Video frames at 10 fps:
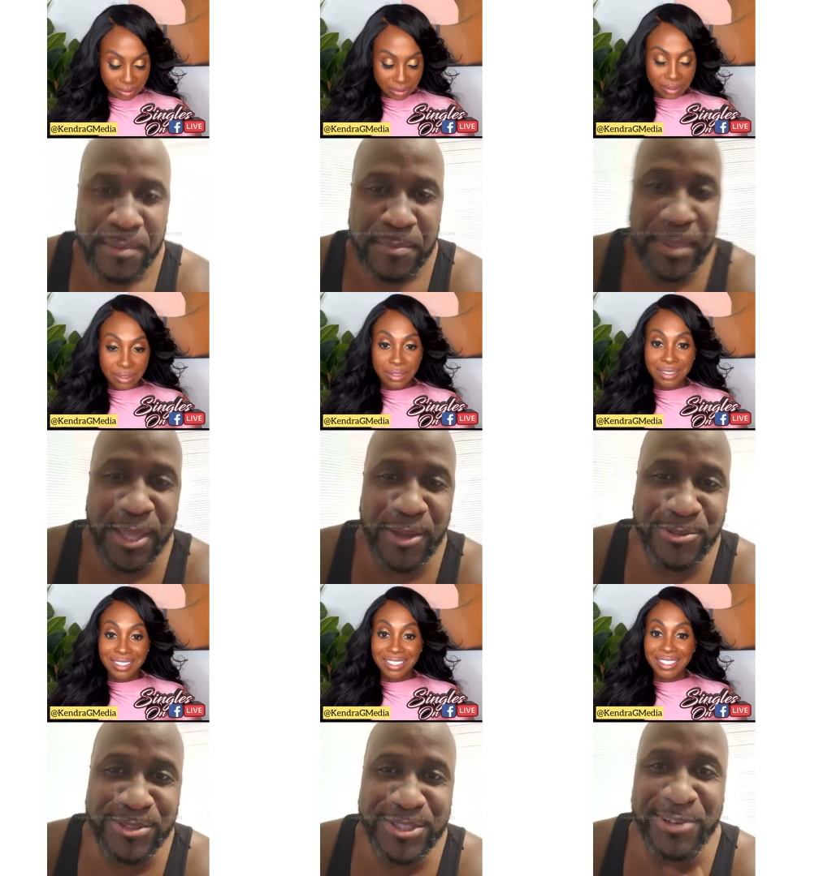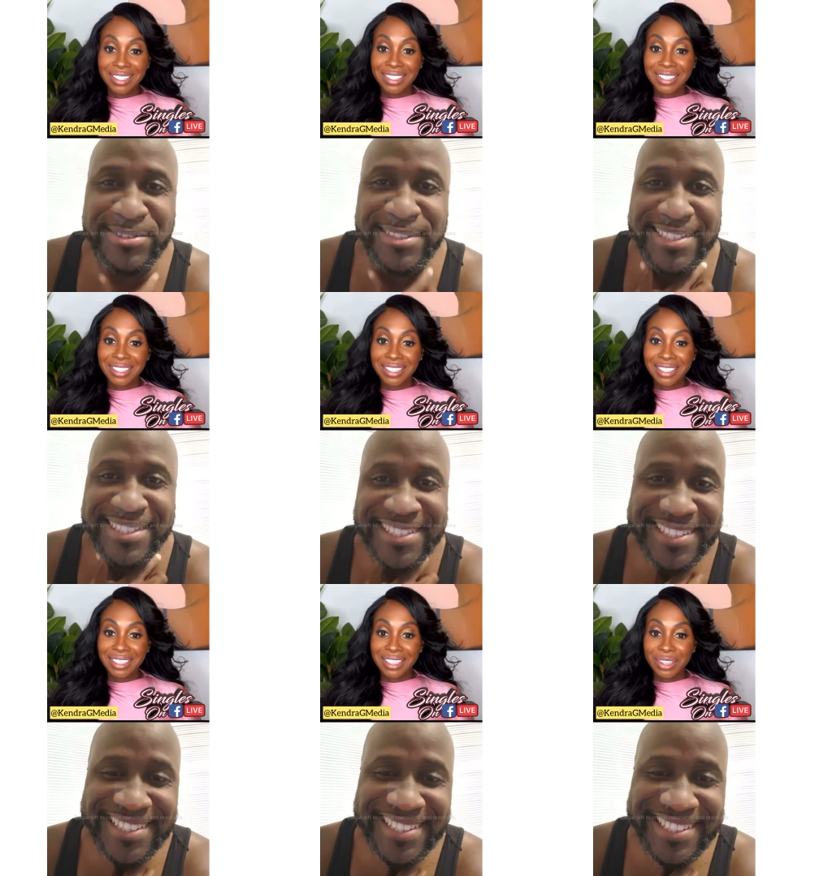Speaker 1: Bayonne, New Jersey.
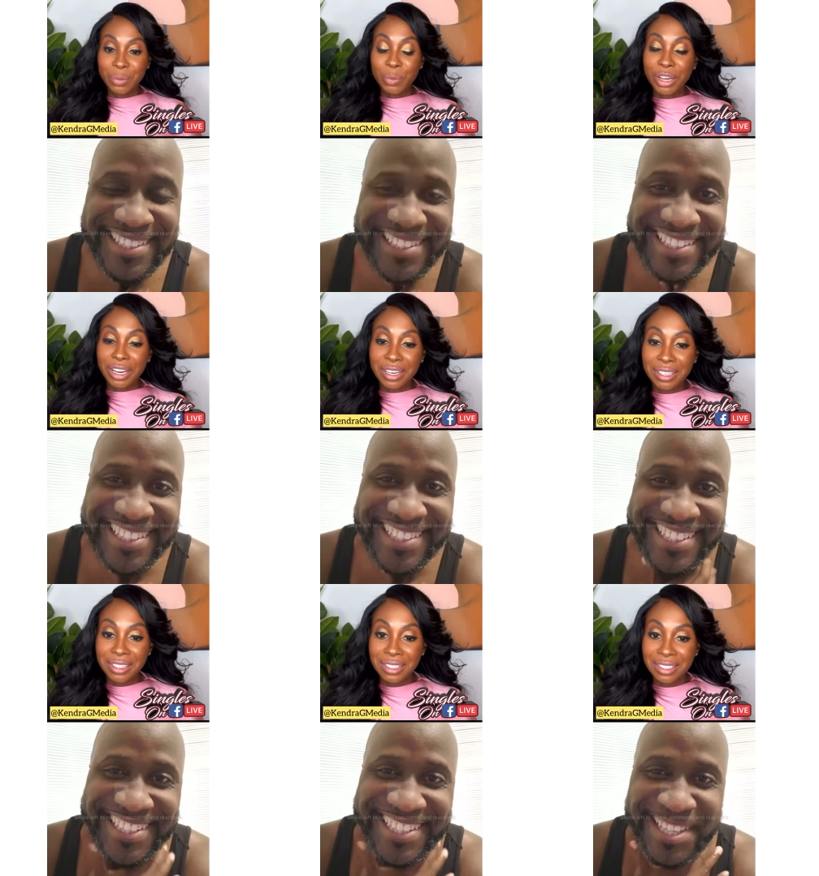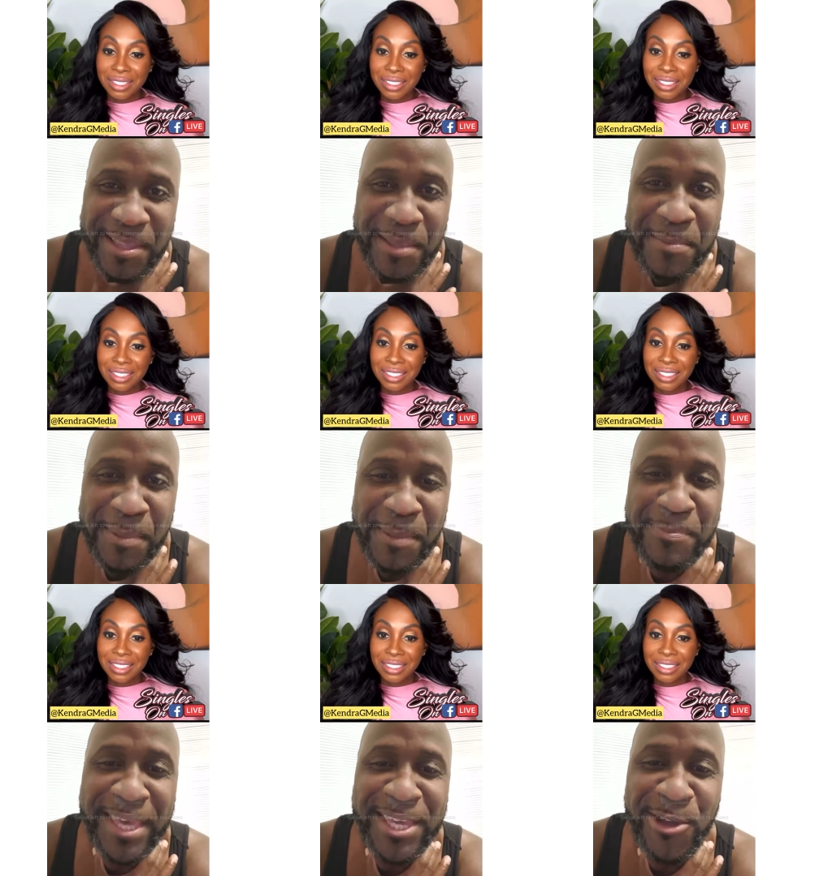Where?
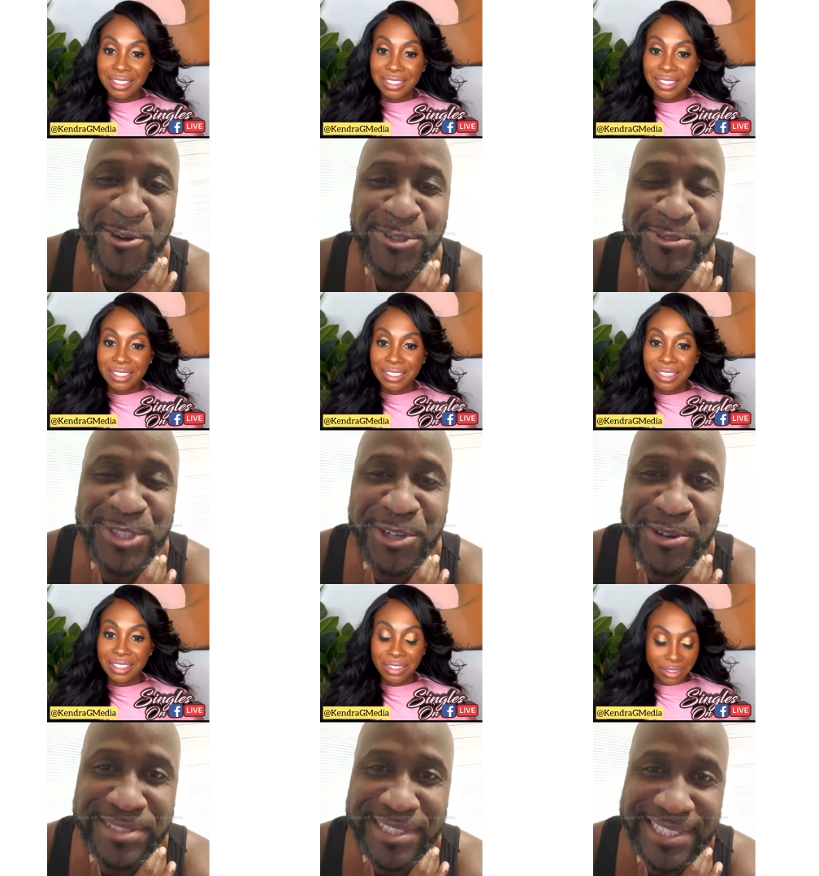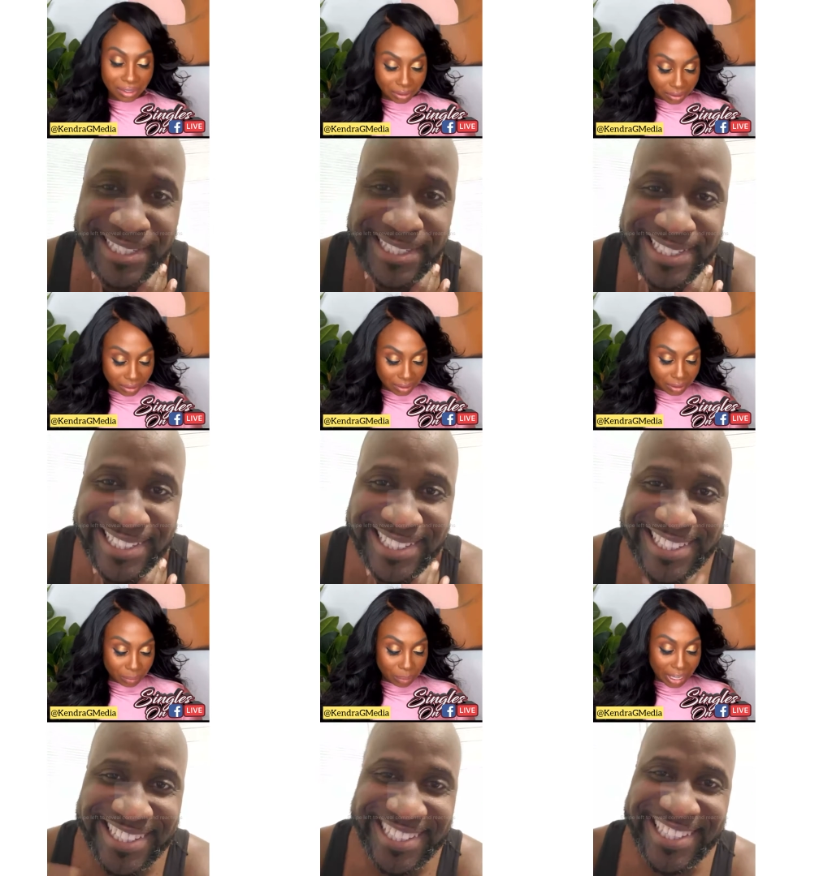Bayonne, New Jersey.
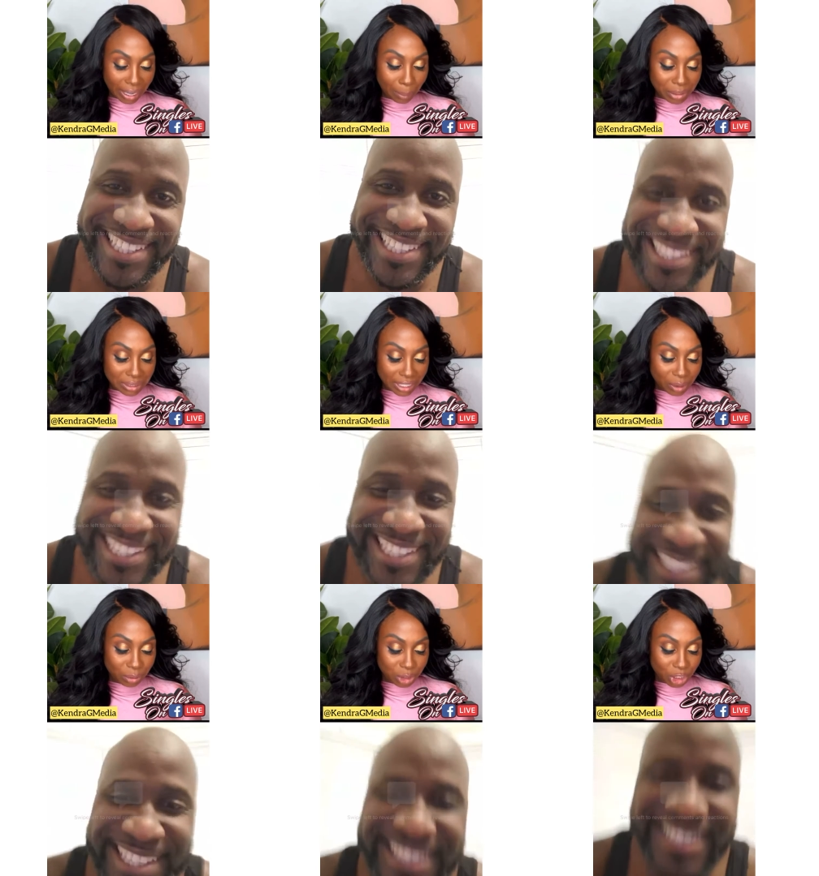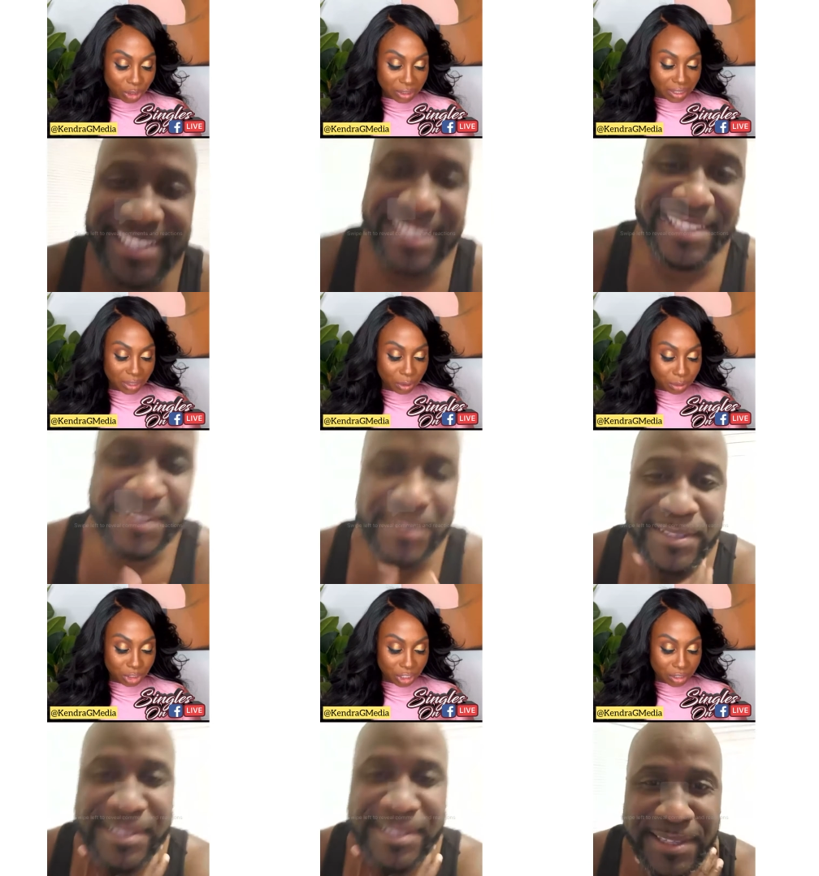
Speaker 2: Bay. I'm gonna say New Jersey.
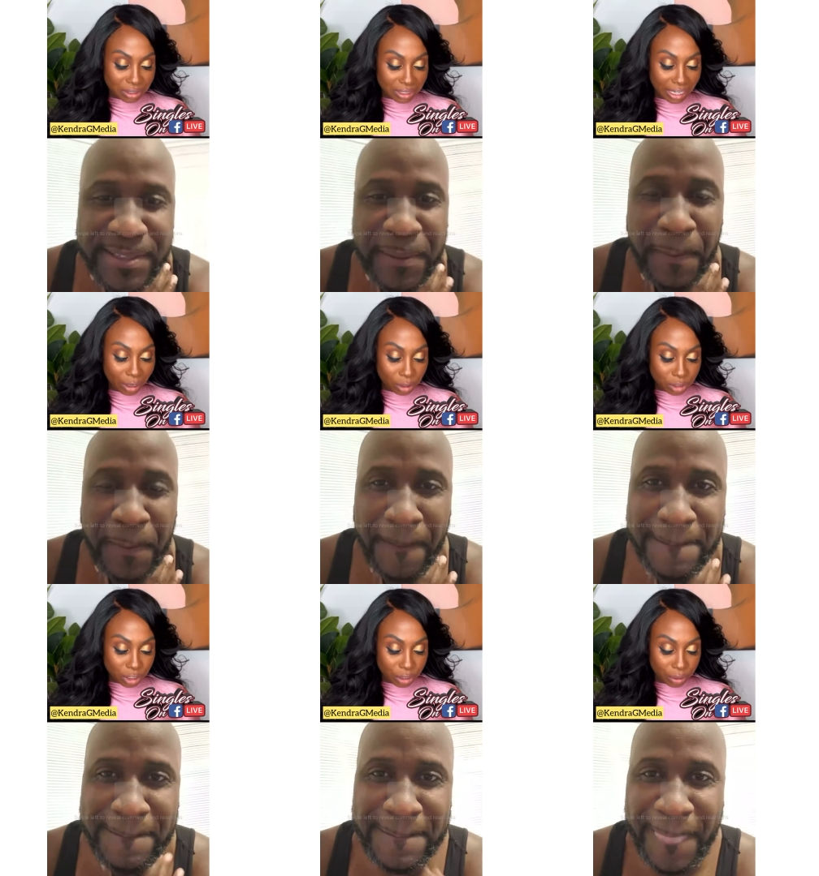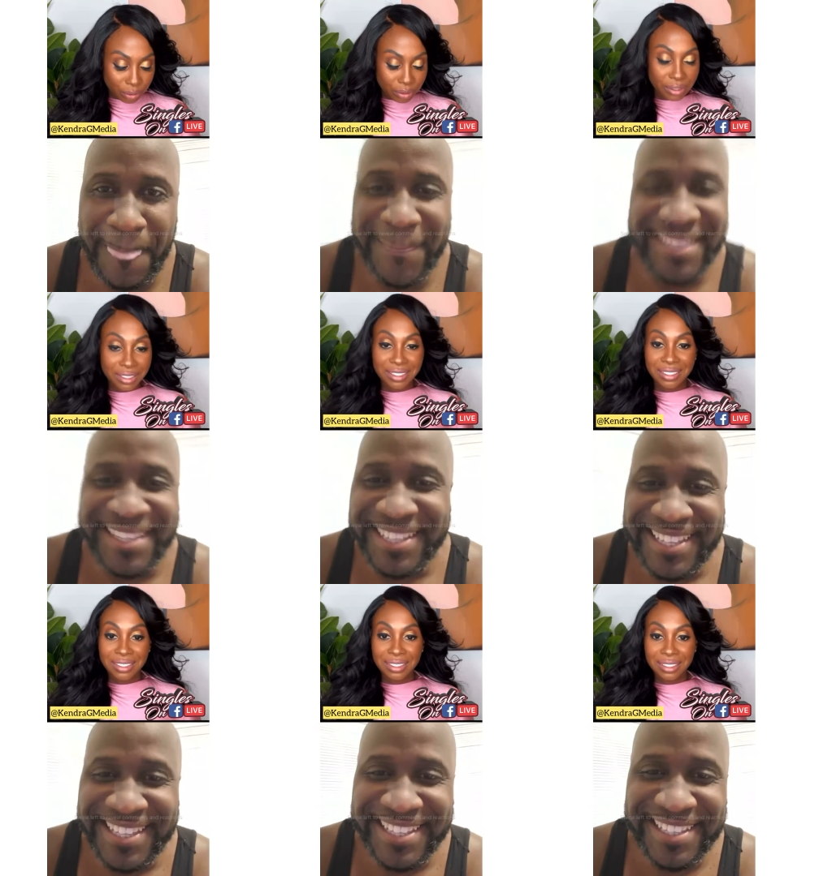New Jersey. How old are you?
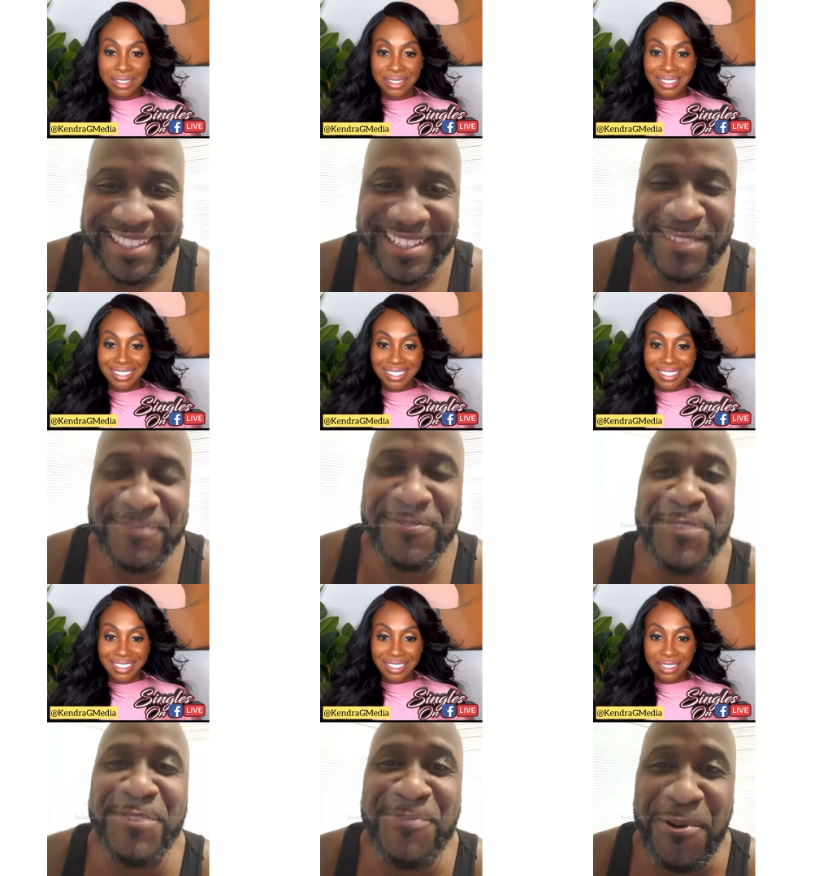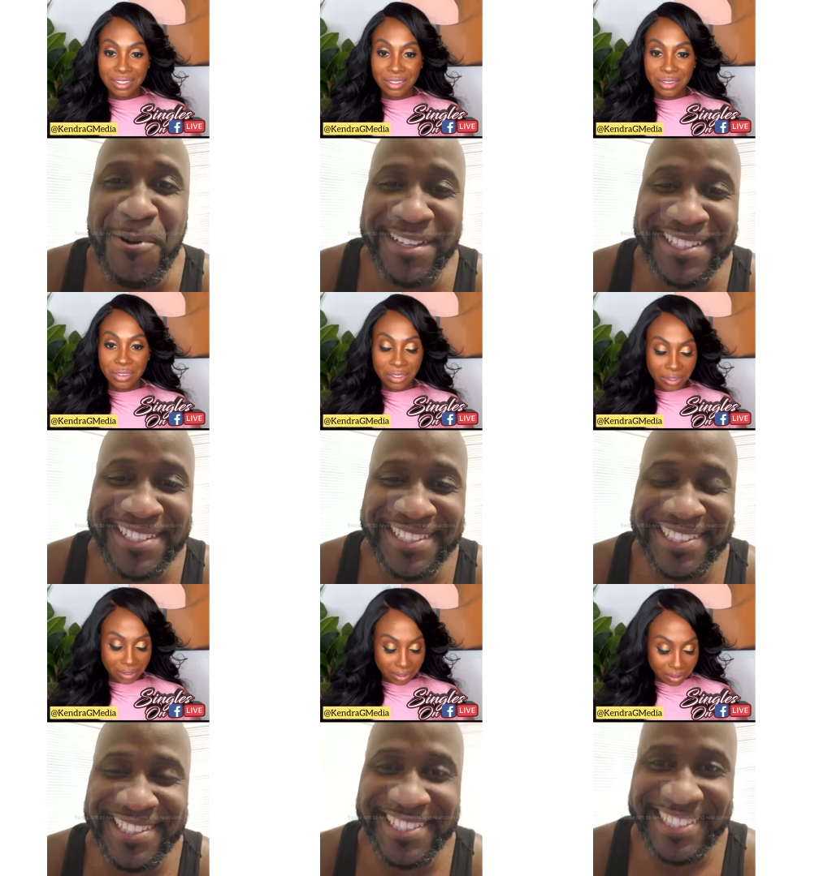
Speaker 1: Fifty-four.
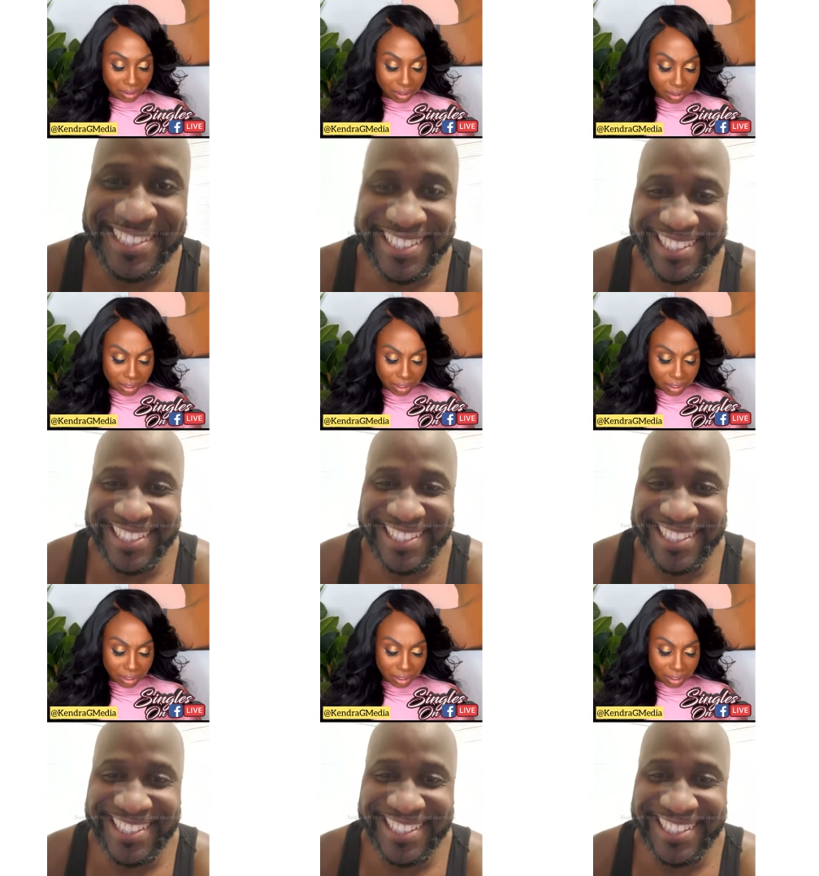
Speaker 2: You